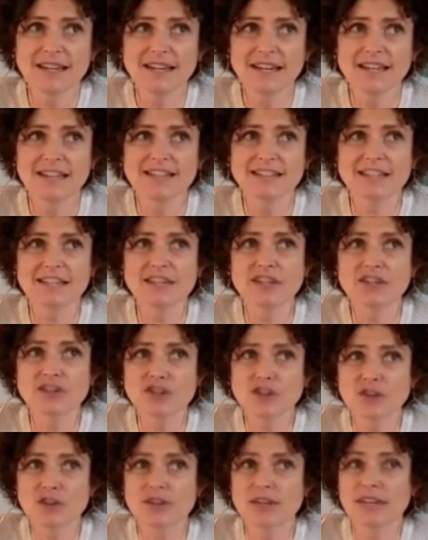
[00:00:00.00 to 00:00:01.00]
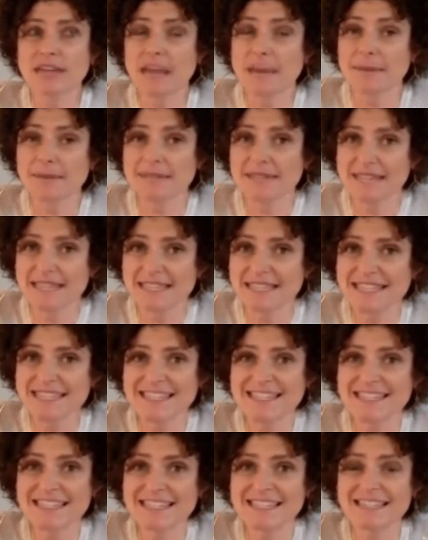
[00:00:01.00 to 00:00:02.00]
A study showed that
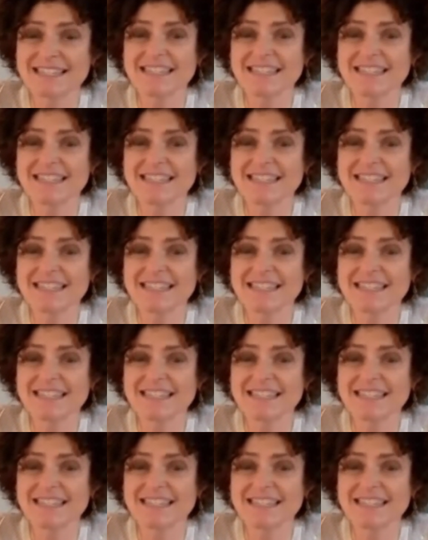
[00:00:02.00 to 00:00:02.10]
capsaicin